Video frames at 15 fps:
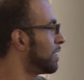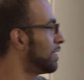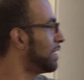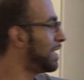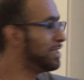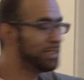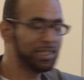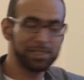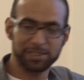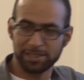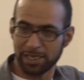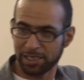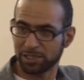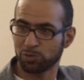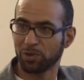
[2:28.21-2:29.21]

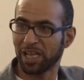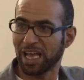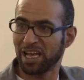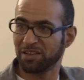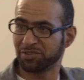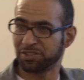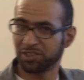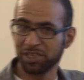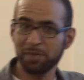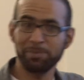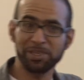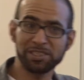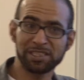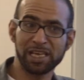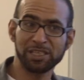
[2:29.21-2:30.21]
1906, we have
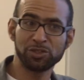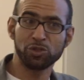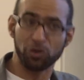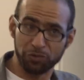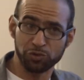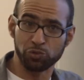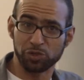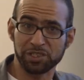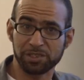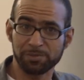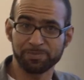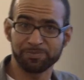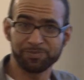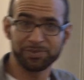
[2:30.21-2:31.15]
3% of Jews.